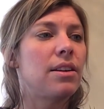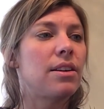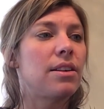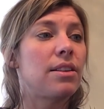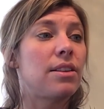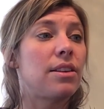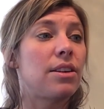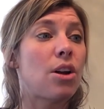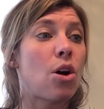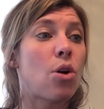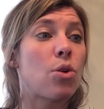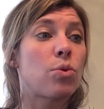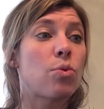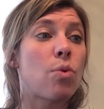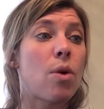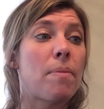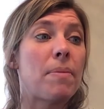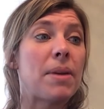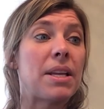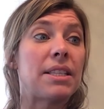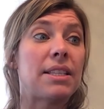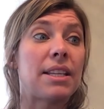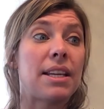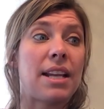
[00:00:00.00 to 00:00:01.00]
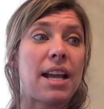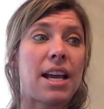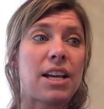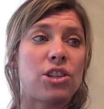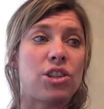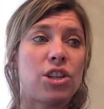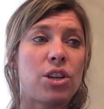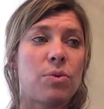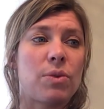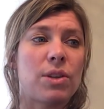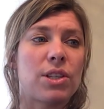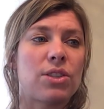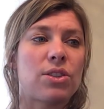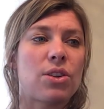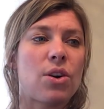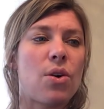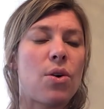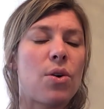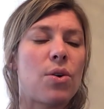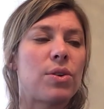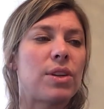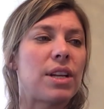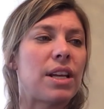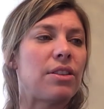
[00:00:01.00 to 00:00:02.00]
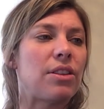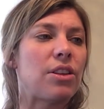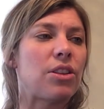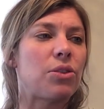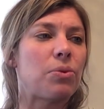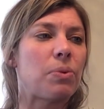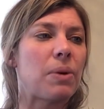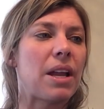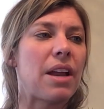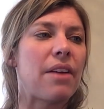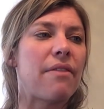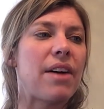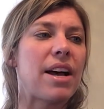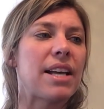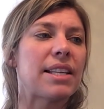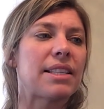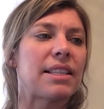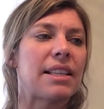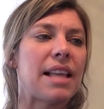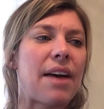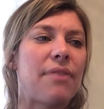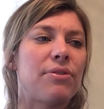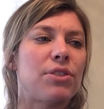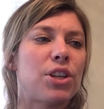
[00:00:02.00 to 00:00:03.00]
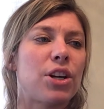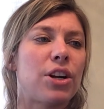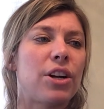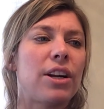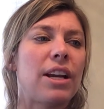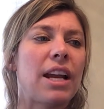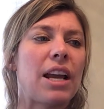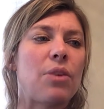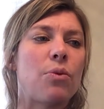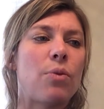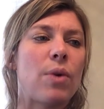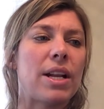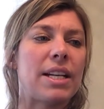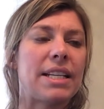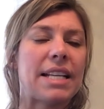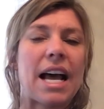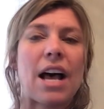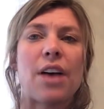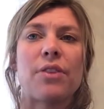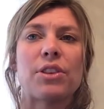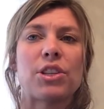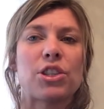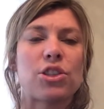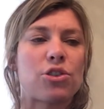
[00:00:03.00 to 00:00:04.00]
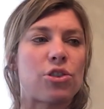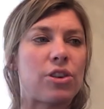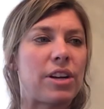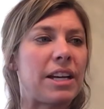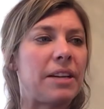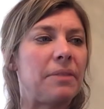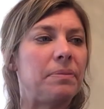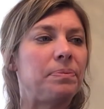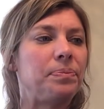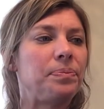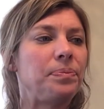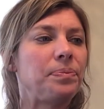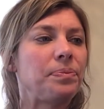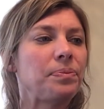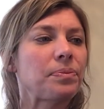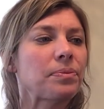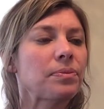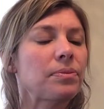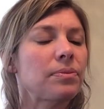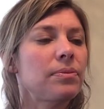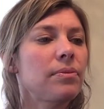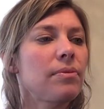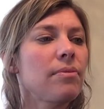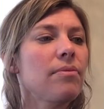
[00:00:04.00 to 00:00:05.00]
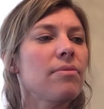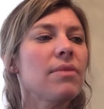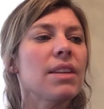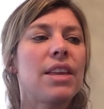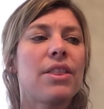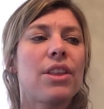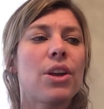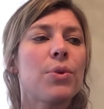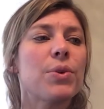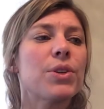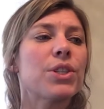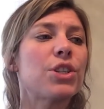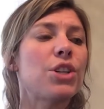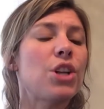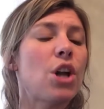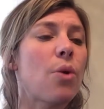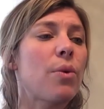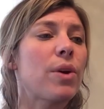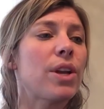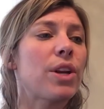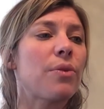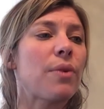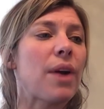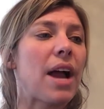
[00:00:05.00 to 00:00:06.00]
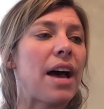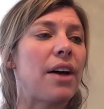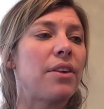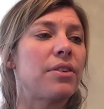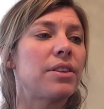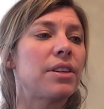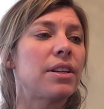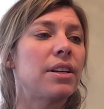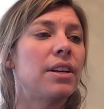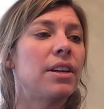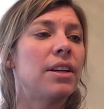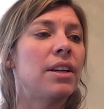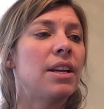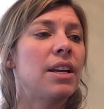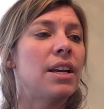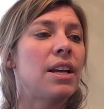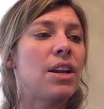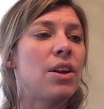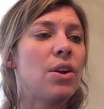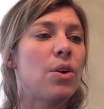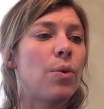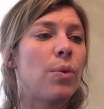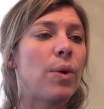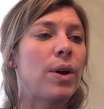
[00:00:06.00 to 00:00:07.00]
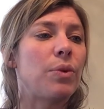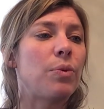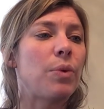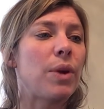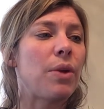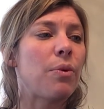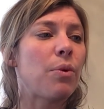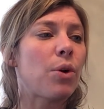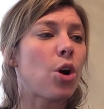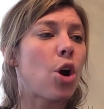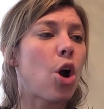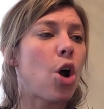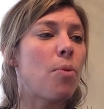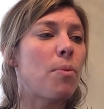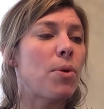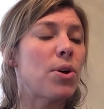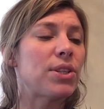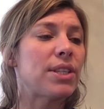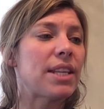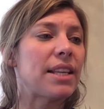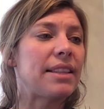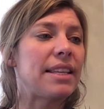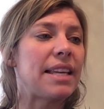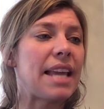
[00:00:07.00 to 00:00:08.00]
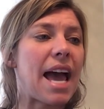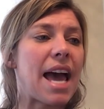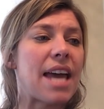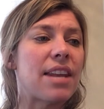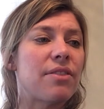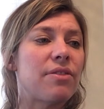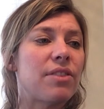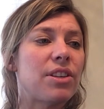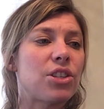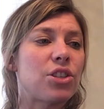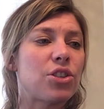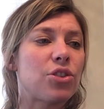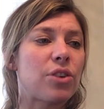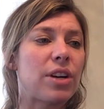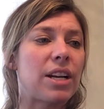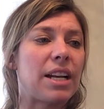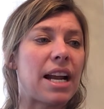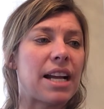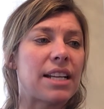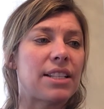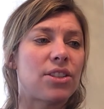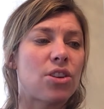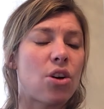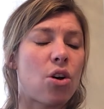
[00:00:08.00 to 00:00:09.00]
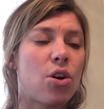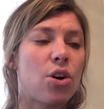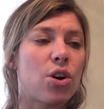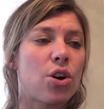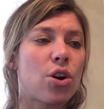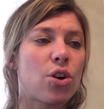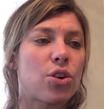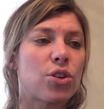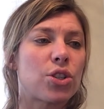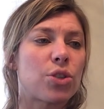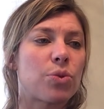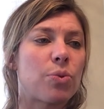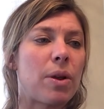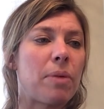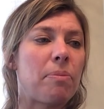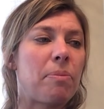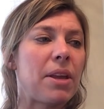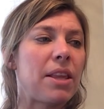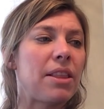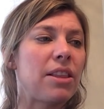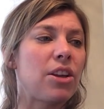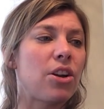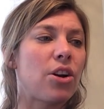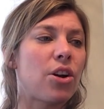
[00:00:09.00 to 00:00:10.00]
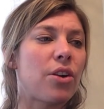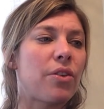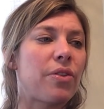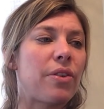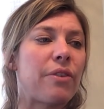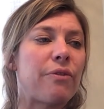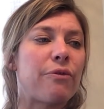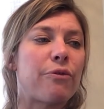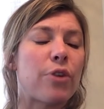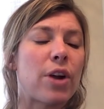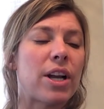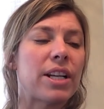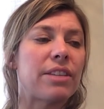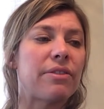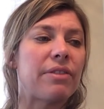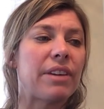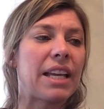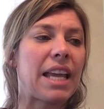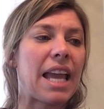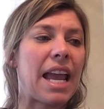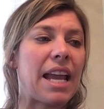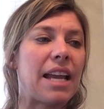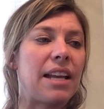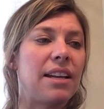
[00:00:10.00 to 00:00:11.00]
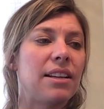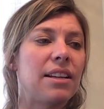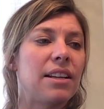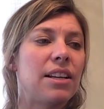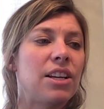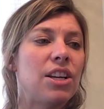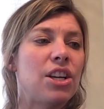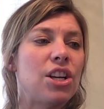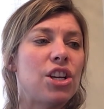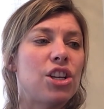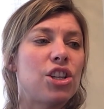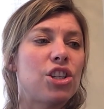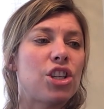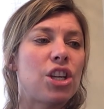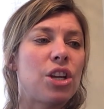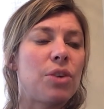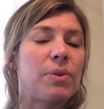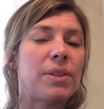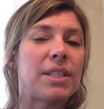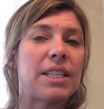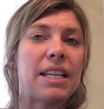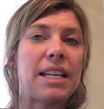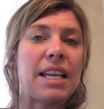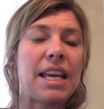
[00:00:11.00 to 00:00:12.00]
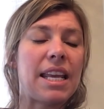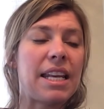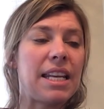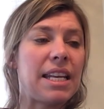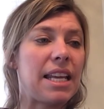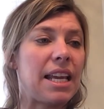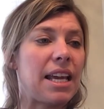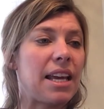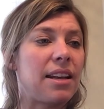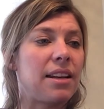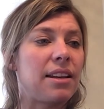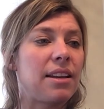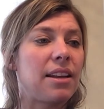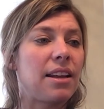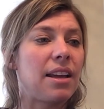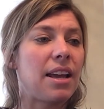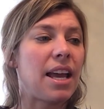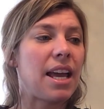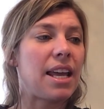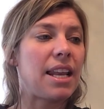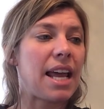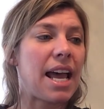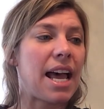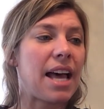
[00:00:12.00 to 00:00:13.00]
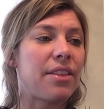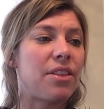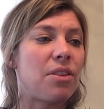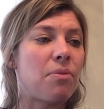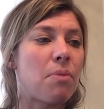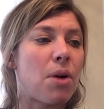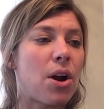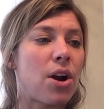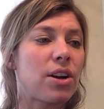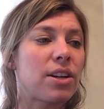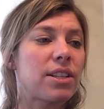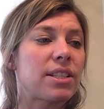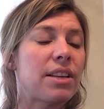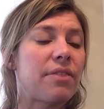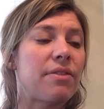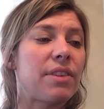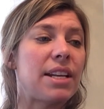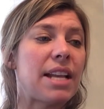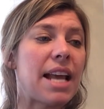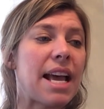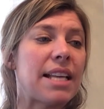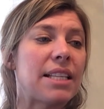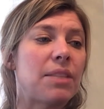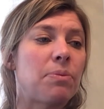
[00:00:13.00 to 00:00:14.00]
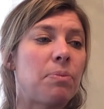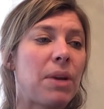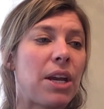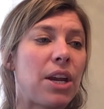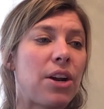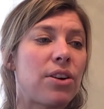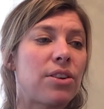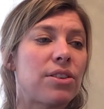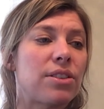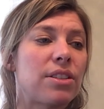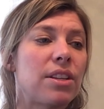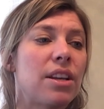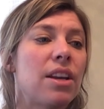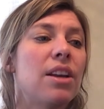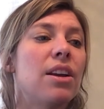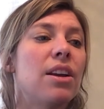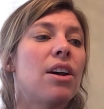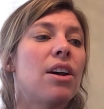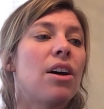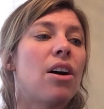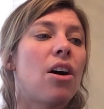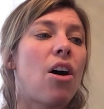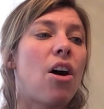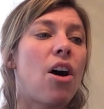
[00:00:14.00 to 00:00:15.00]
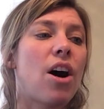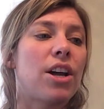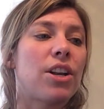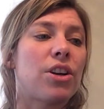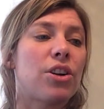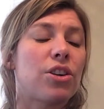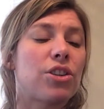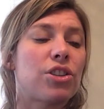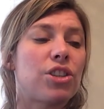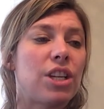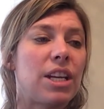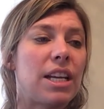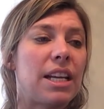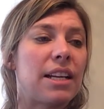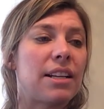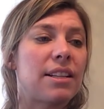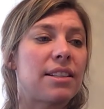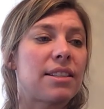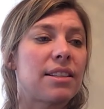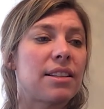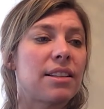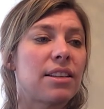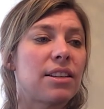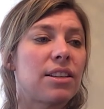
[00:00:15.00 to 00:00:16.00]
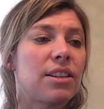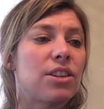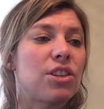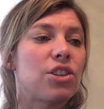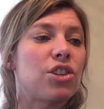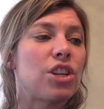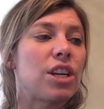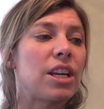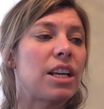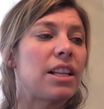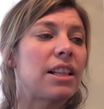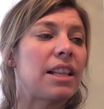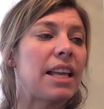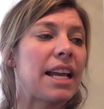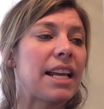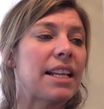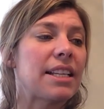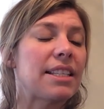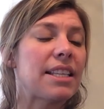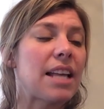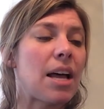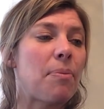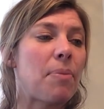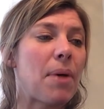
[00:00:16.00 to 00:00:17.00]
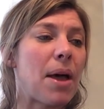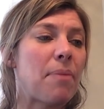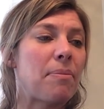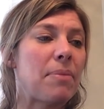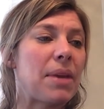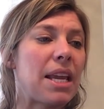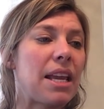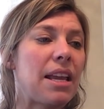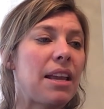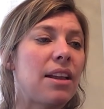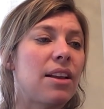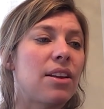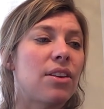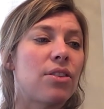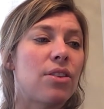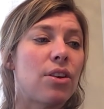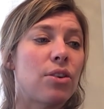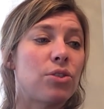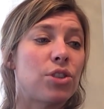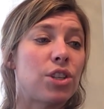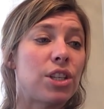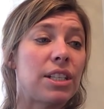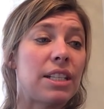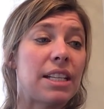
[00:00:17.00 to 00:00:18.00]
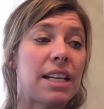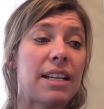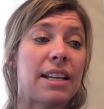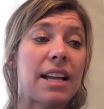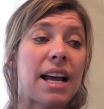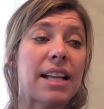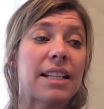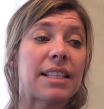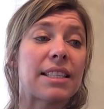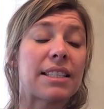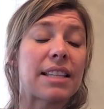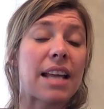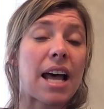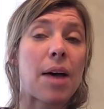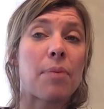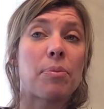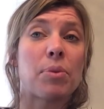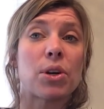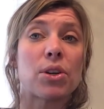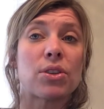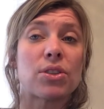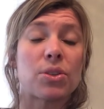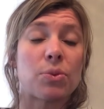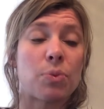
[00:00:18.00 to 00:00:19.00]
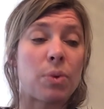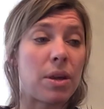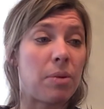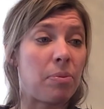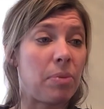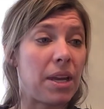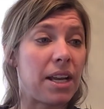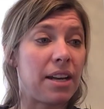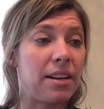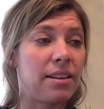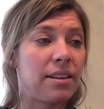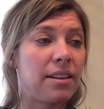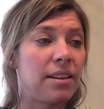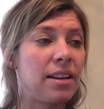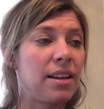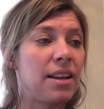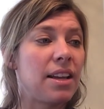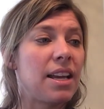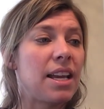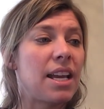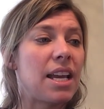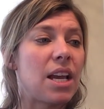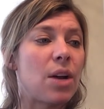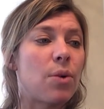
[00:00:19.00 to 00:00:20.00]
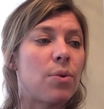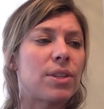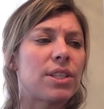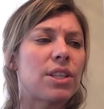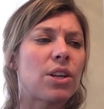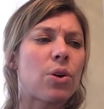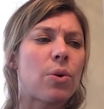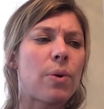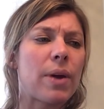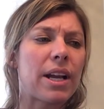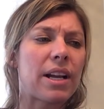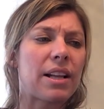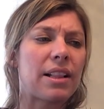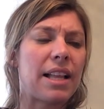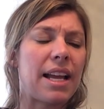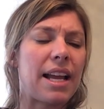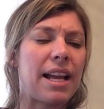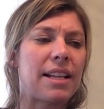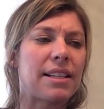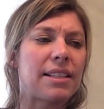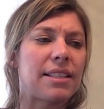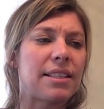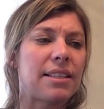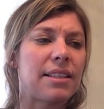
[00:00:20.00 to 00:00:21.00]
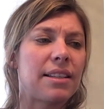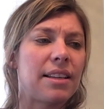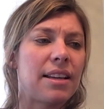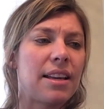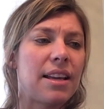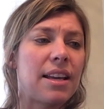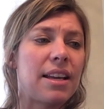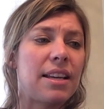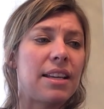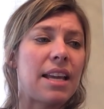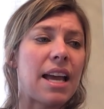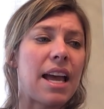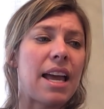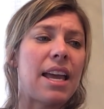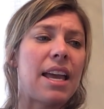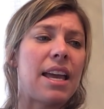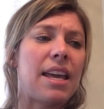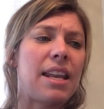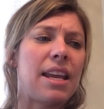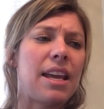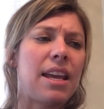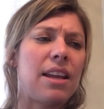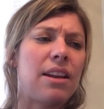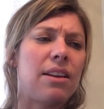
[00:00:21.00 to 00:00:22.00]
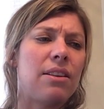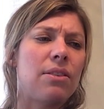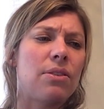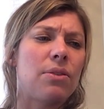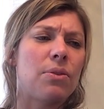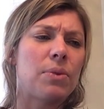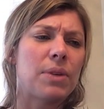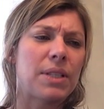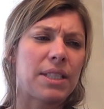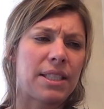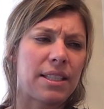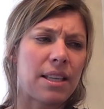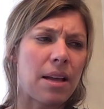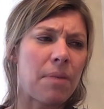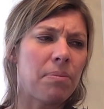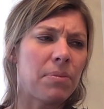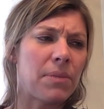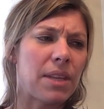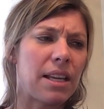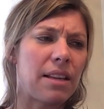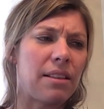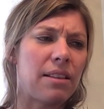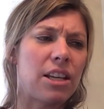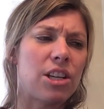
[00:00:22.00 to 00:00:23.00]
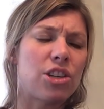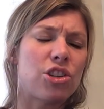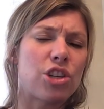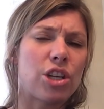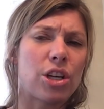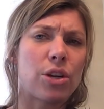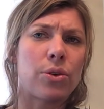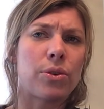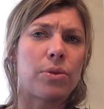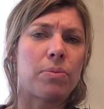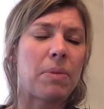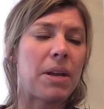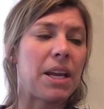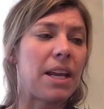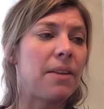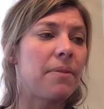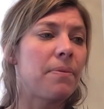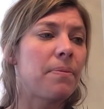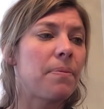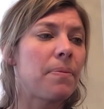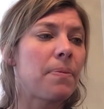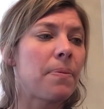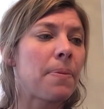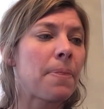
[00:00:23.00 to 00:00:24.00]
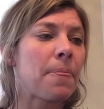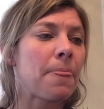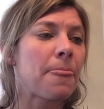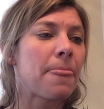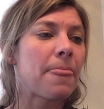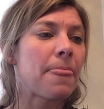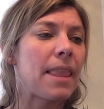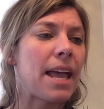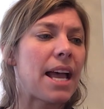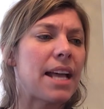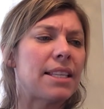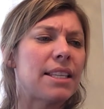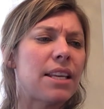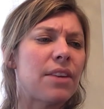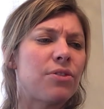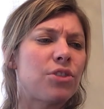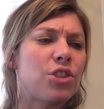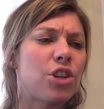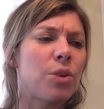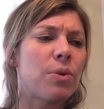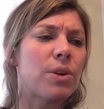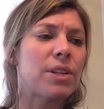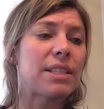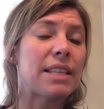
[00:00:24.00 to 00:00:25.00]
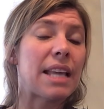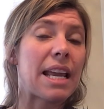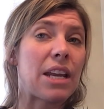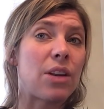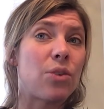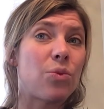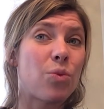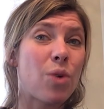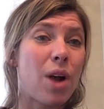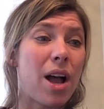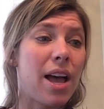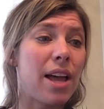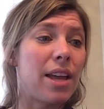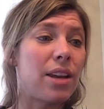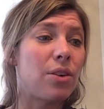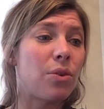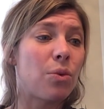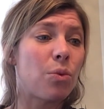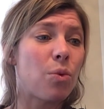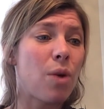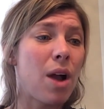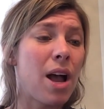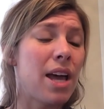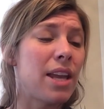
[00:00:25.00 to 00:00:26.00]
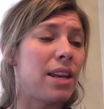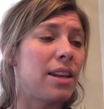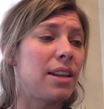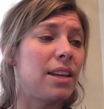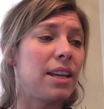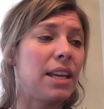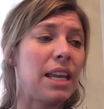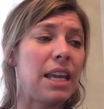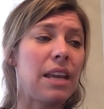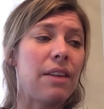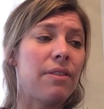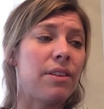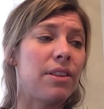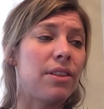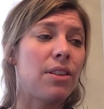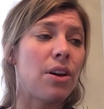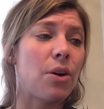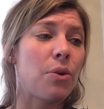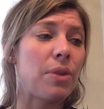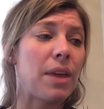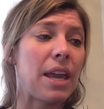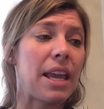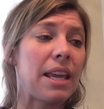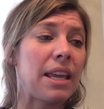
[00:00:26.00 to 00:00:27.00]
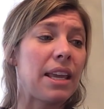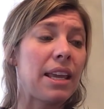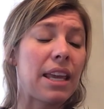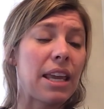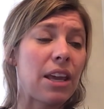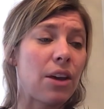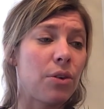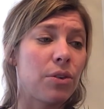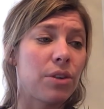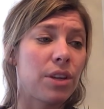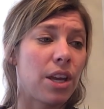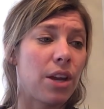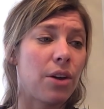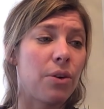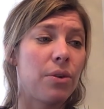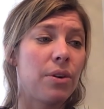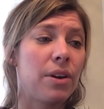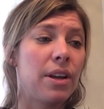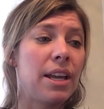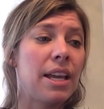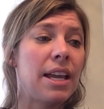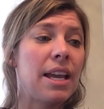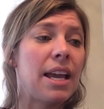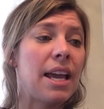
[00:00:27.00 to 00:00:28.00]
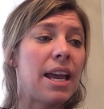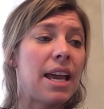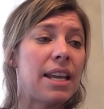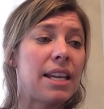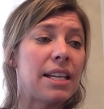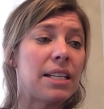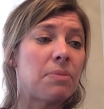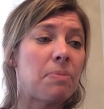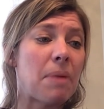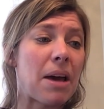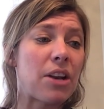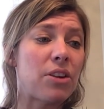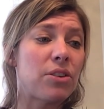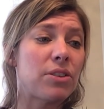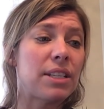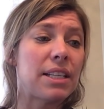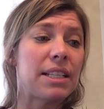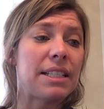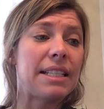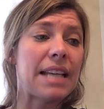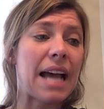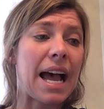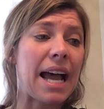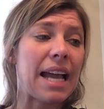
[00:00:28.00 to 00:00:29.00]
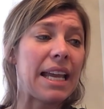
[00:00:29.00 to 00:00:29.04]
The old woman did as she was told, and the 3 of us left her and went down the street. There was no one around. When we were almost at the end of the street, I saw a girl sweeping the earth in front of a gate. She was an Indian and had the marks of the Nez Perce on her cheeks. She glanced up at me, though she did not stop her sweeping. It was a quick glance, yet in it was something that chilled me. As if she were saying, "Run, run, even though they kill you. It is better to die